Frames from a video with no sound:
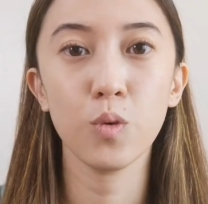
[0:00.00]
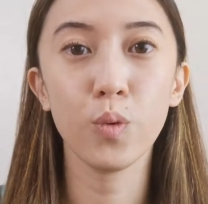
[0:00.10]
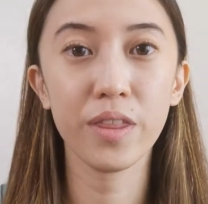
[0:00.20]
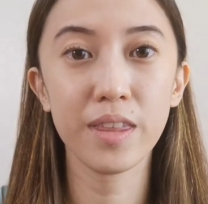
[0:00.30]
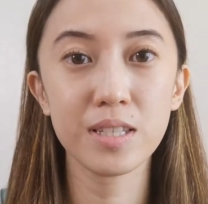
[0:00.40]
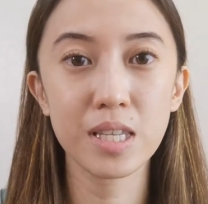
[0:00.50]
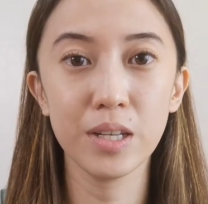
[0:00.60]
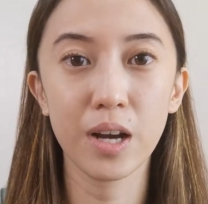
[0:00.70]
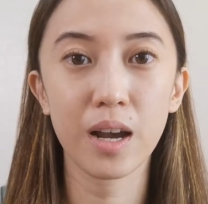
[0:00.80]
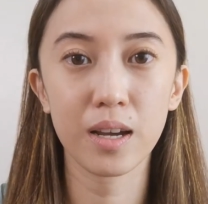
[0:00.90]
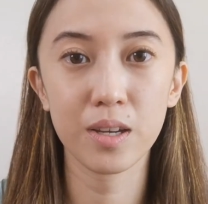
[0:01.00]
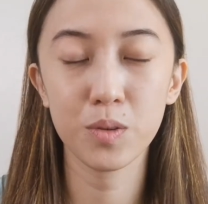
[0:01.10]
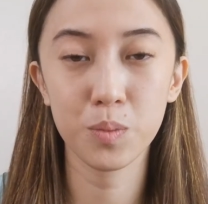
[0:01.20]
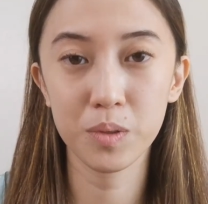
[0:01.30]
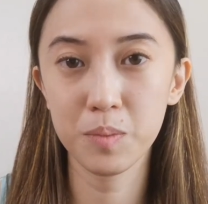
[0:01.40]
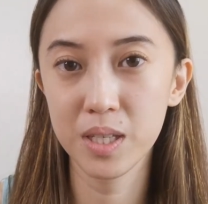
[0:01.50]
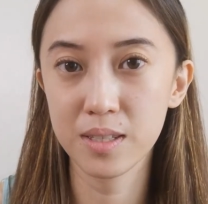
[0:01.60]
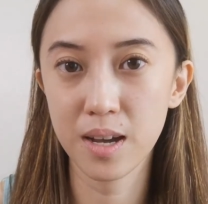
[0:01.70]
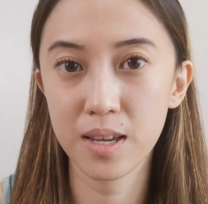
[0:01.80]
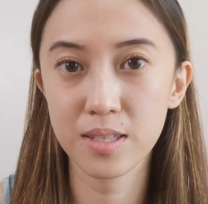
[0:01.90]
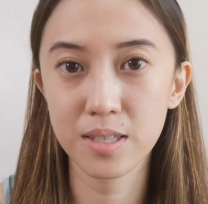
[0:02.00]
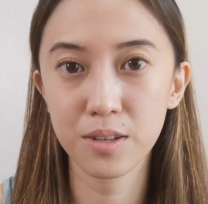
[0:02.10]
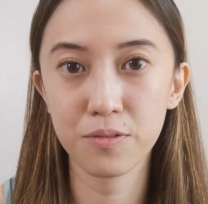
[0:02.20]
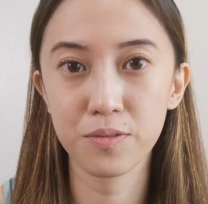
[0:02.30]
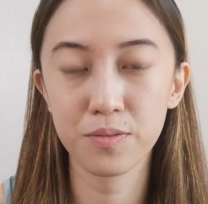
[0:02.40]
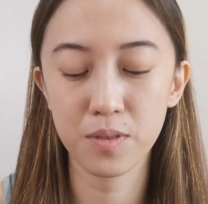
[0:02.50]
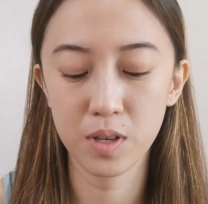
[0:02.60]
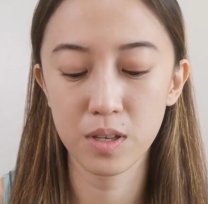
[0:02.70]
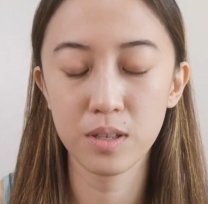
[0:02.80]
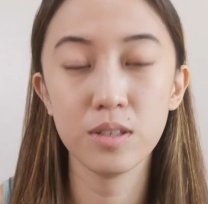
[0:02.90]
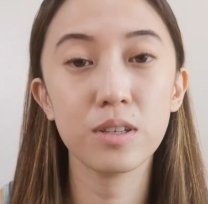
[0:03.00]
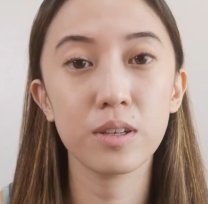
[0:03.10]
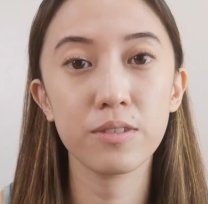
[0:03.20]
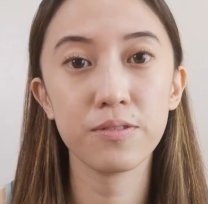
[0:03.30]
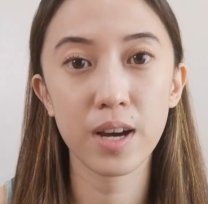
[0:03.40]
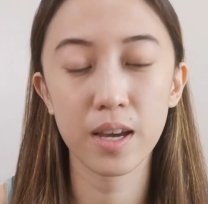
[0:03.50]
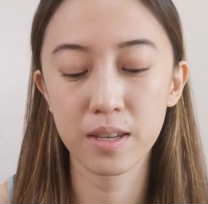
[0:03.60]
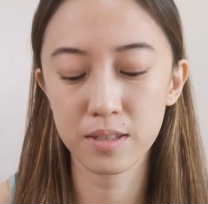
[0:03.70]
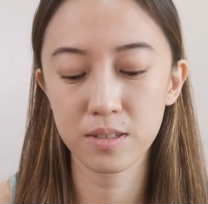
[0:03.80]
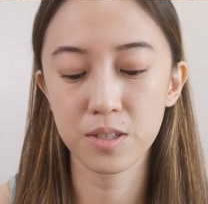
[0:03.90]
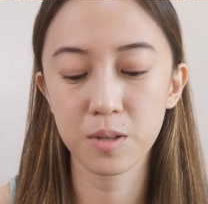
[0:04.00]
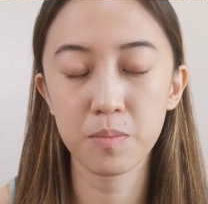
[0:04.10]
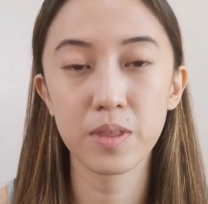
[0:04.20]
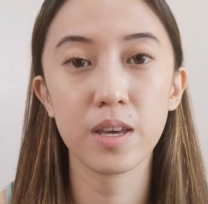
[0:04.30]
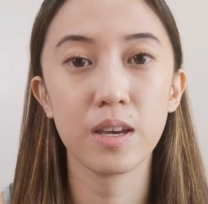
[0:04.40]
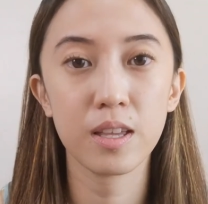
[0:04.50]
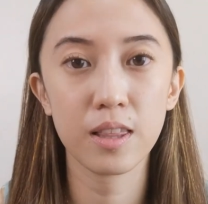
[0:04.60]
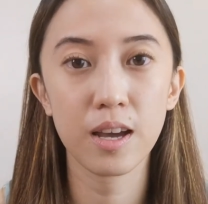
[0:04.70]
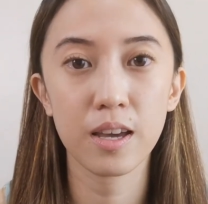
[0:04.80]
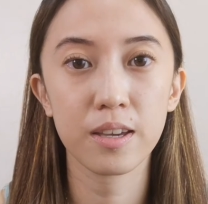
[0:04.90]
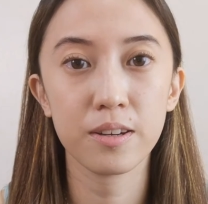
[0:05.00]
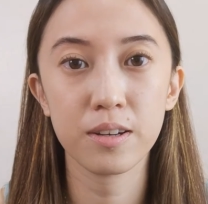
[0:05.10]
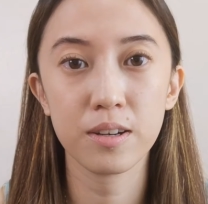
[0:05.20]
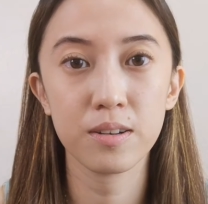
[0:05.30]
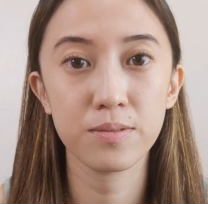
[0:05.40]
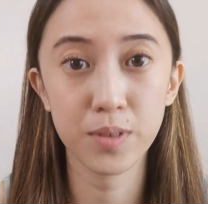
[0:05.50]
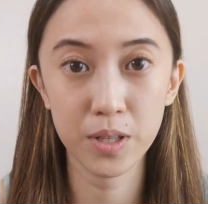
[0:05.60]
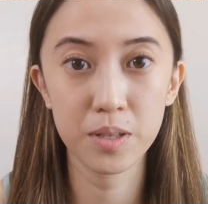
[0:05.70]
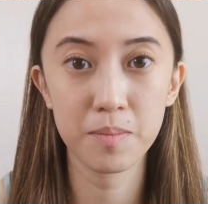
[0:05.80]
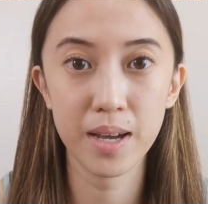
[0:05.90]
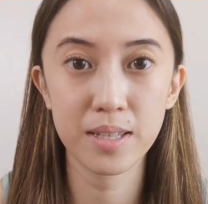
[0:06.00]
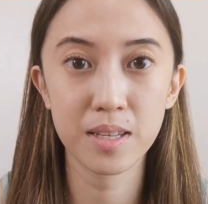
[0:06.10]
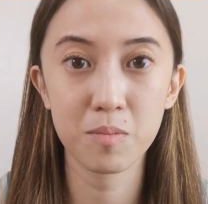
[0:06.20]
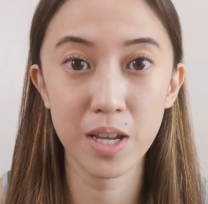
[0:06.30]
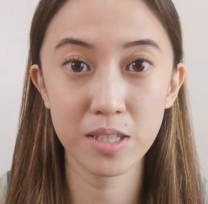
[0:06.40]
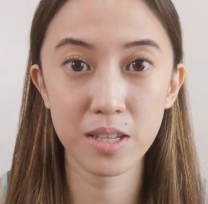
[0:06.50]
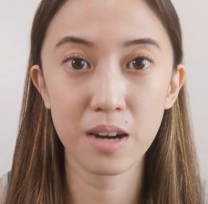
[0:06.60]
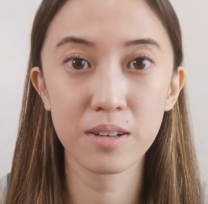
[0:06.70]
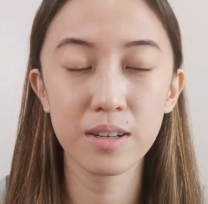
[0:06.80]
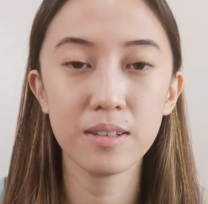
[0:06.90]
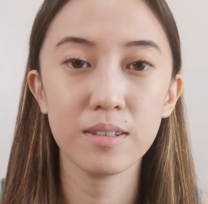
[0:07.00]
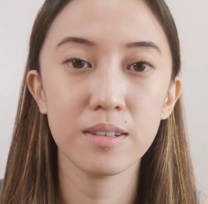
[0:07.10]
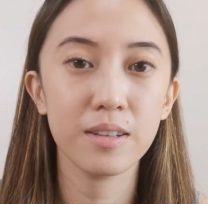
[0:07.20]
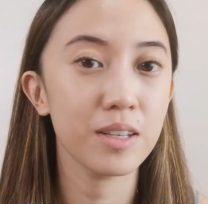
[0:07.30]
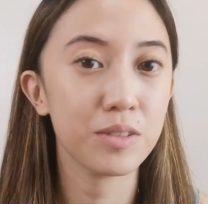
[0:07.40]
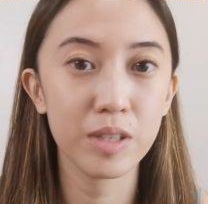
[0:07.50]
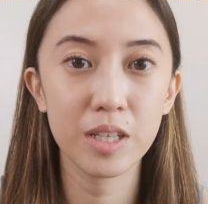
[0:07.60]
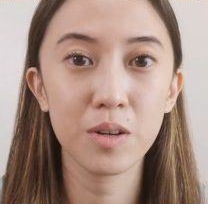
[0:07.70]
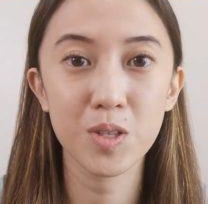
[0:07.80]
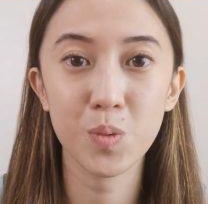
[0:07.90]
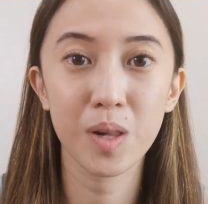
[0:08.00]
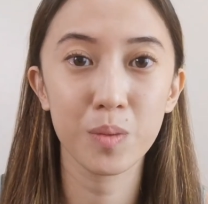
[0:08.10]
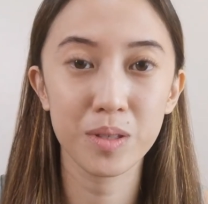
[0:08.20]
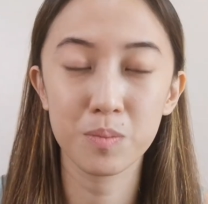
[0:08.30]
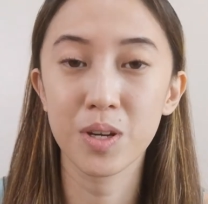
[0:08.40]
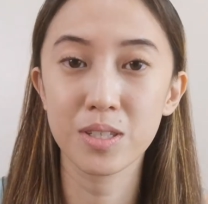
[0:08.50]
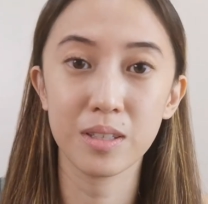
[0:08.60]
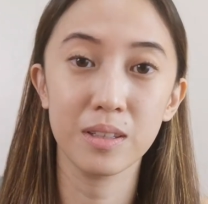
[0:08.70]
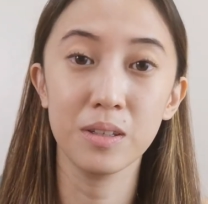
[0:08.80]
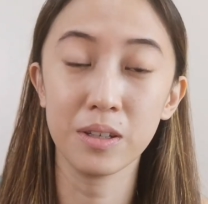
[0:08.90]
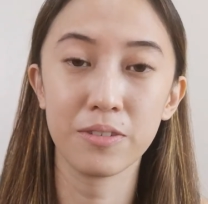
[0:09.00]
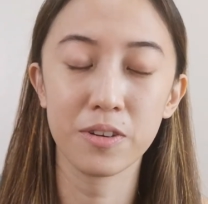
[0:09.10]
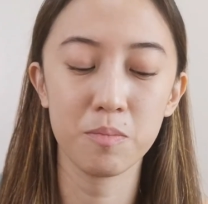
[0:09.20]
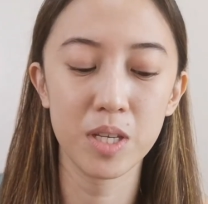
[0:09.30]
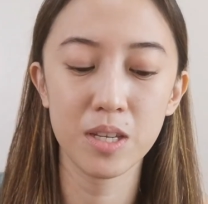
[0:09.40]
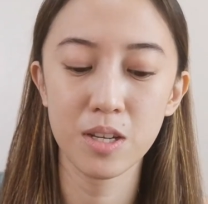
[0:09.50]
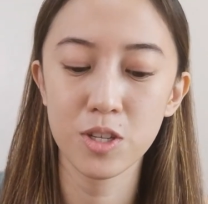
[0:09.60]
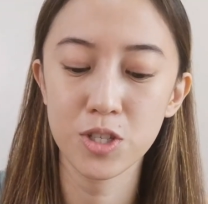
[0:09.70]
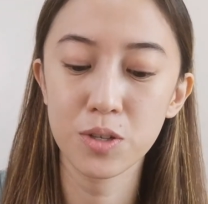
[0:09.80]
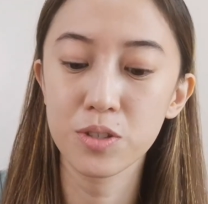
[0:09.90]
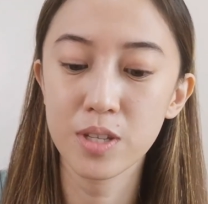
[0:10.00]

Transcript: With this look, it would be nice if you could find something like a volumizing mascara. It really goes well with the bronzy look for me. So